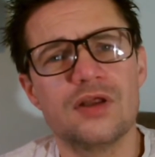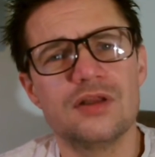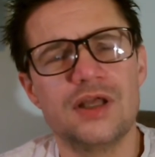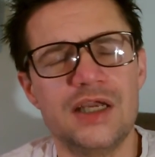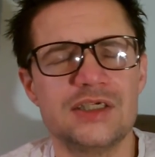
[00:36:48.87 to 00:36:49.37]

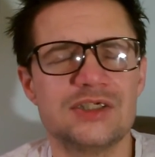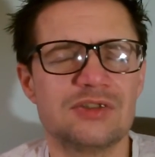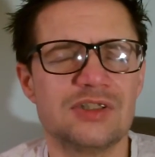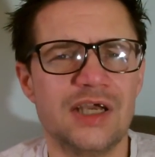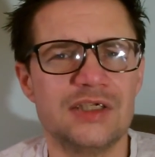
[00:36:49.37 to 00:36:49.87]
the
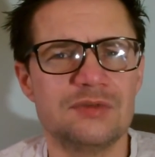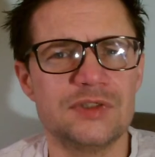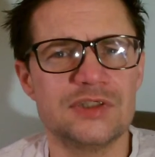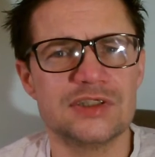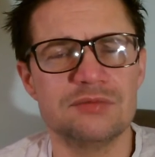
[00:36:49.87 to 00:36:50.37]

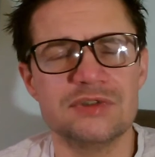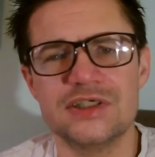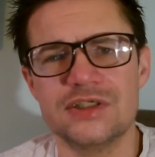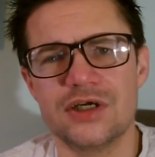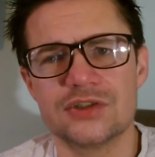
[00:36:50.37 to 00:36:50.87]
HP system is
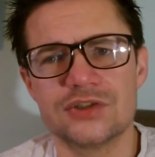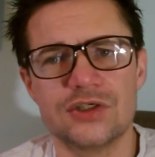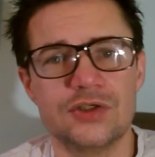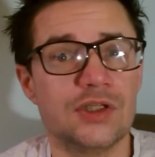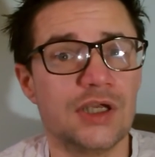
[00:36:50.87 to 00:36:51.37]

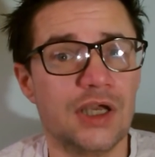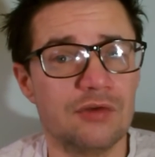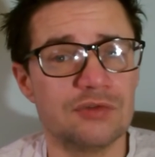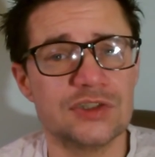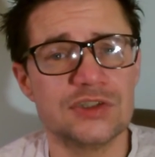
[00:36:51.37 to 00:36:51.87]
DDR2, the
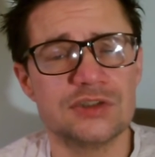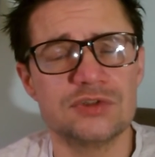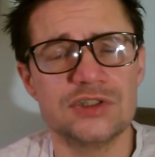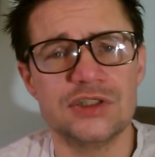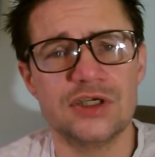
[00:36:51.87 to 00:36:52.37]
other system is
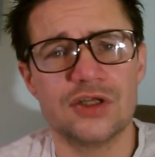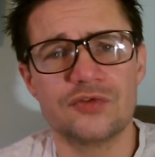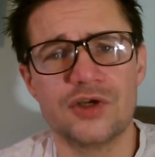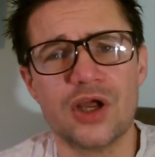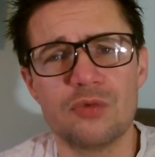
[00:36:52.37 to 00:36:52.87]

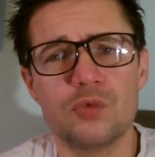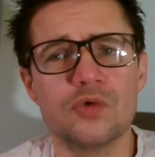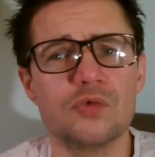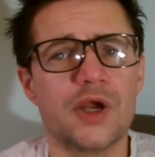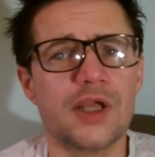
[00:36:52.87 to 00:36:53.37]
DDR3, and I
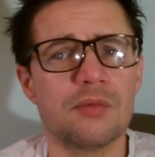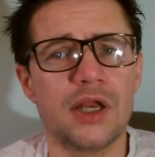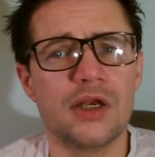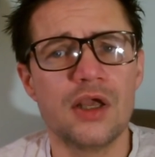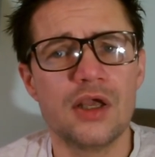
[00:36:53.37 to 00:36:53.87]
wouldn't
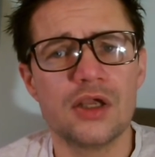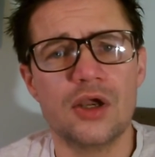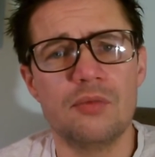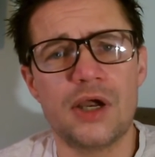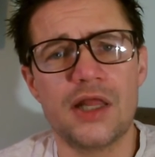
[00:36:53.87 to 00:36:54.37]
recommend
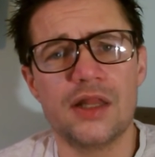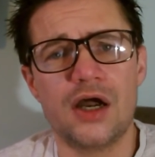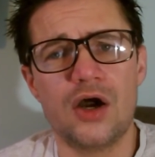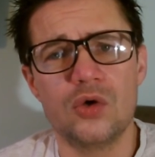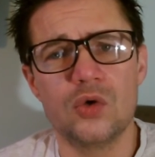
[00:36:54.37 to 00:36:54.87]
going back
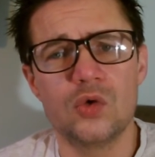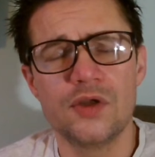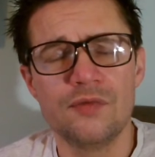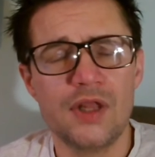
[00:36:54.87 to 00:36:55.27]
that old,